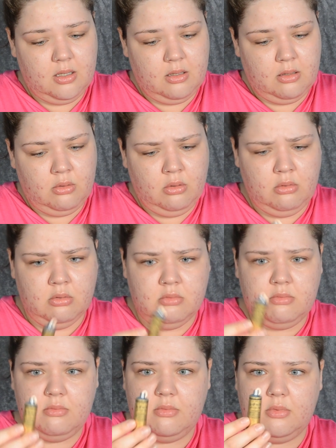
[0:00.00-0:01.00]
Ooh,
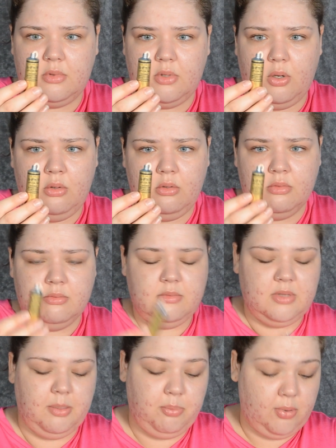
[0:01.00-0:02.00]
ooh,
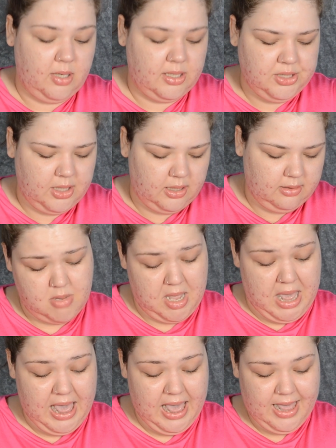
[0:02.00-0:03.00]
the pressure.
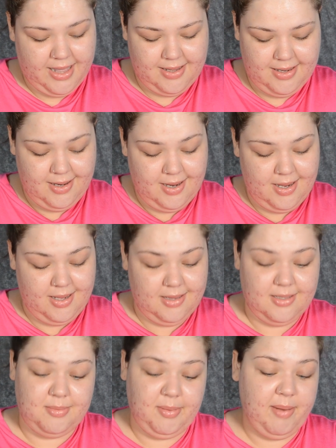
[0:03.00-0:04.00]

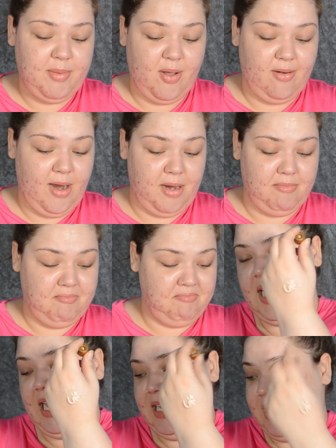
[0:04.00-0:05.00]
This might be alright.
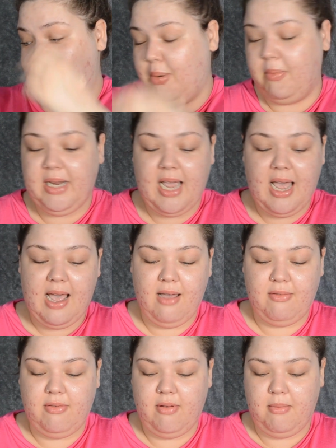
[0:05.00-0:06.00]
And I probably
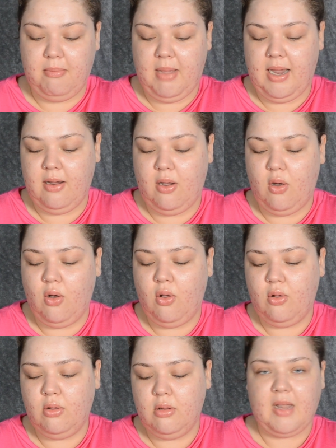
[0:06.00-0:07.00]
have my whole